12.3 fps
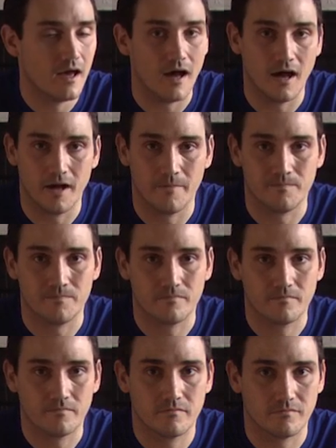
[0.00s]

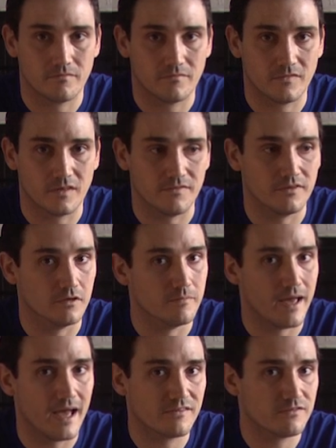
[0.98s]
Give you a little
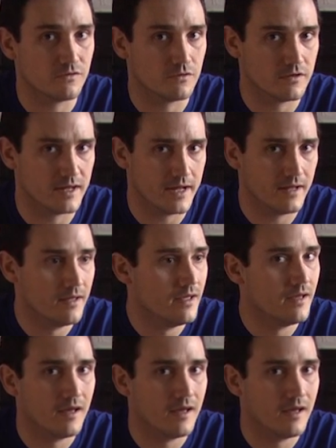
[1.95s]
backstory.